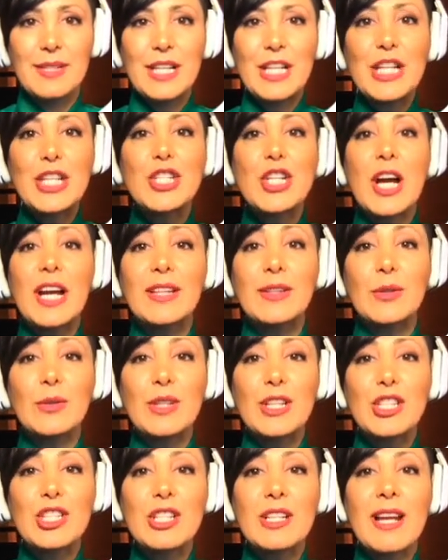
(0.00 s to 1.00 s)
Each
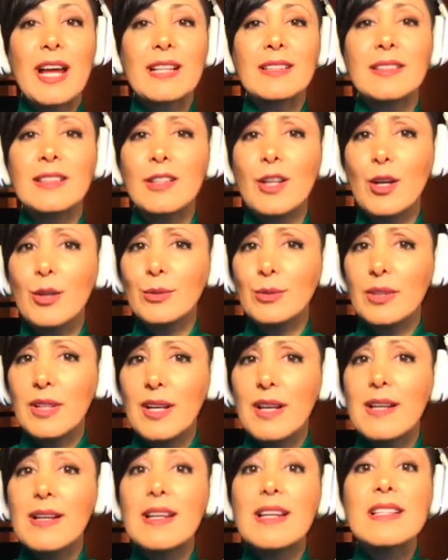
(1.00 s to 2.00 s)
iteration at a node
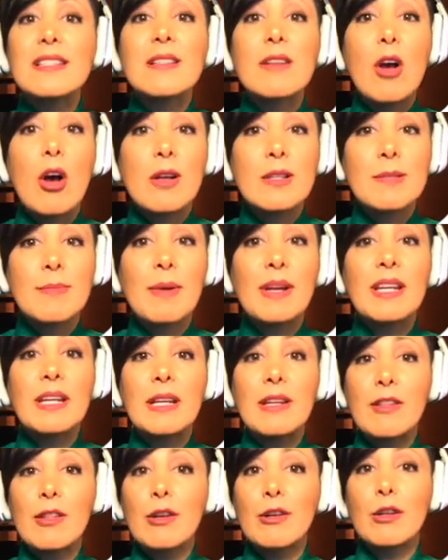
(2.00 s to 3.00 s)
is caused by
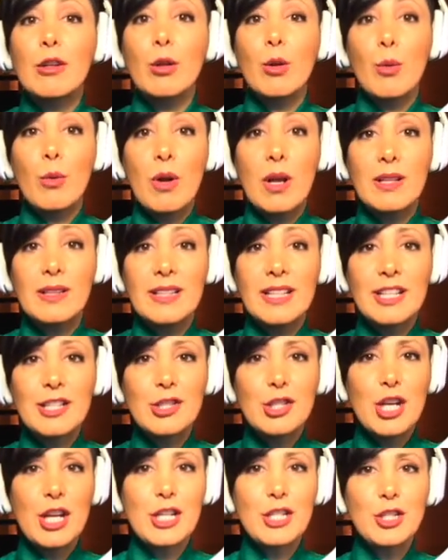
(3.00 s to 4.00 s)
either a local link
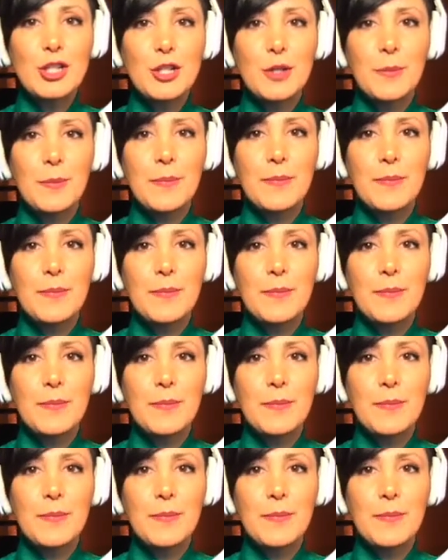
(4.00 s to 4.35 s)
change